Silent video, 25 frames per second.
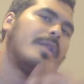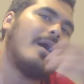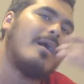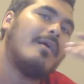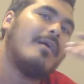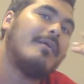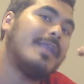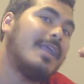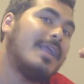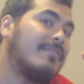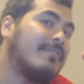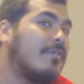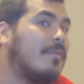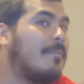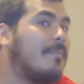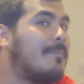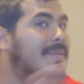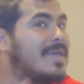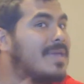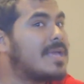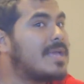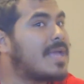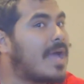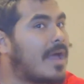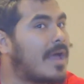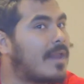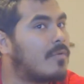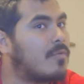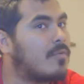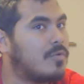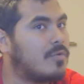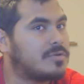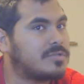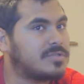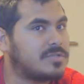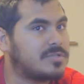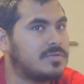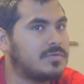Now, I never beat God
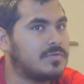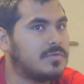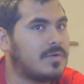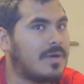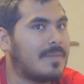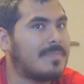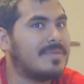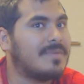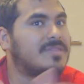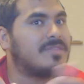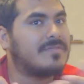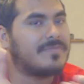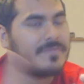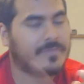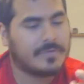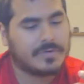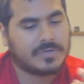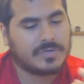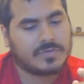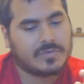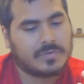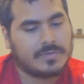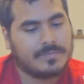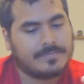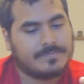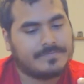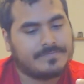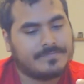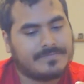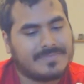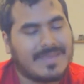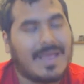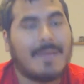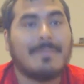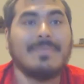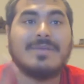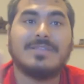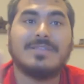of War 2. I beat the first one.
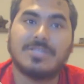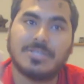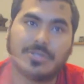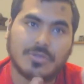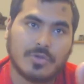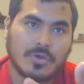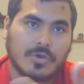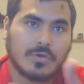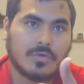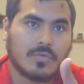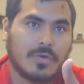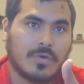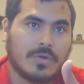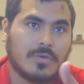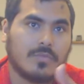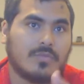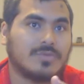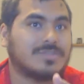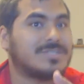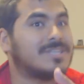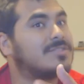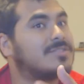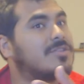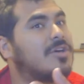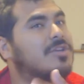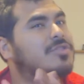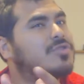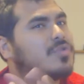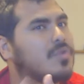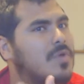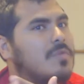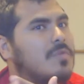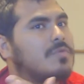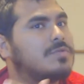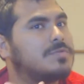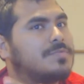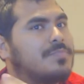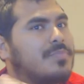I beat the third one, which I thought
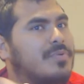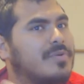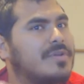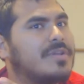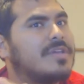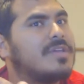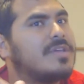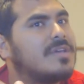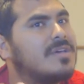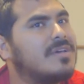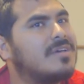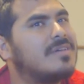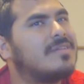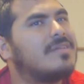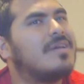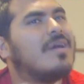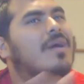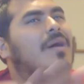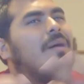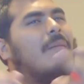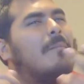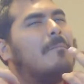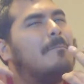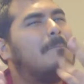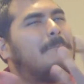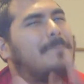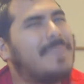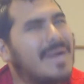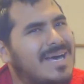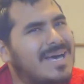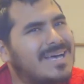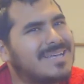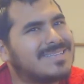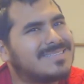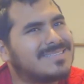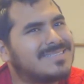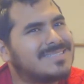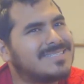3 was pretty good.
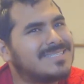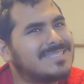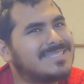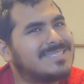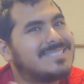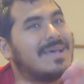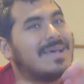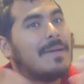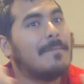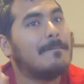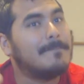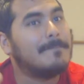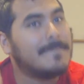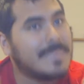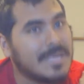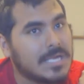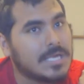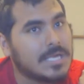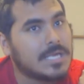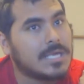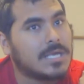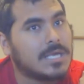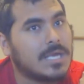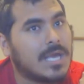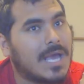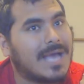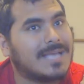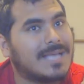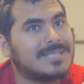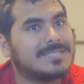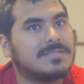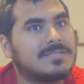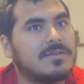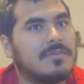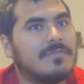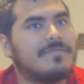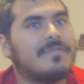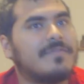But, to me, I
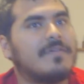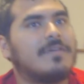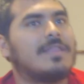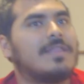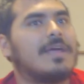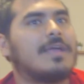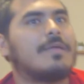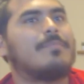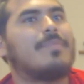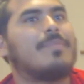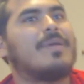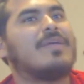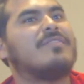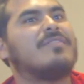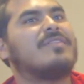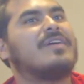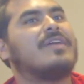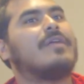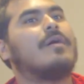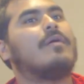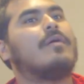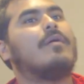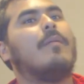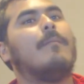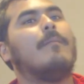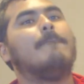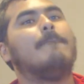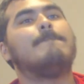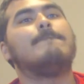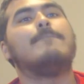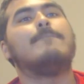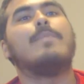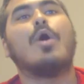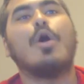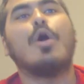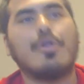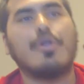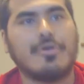still felt like Bayonetta
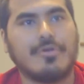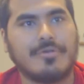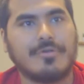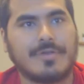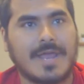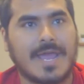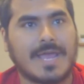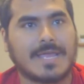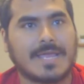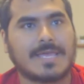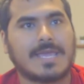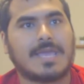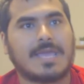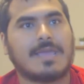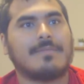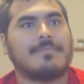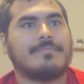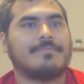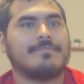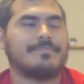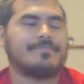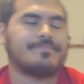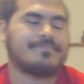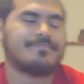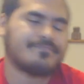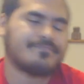murdered that game.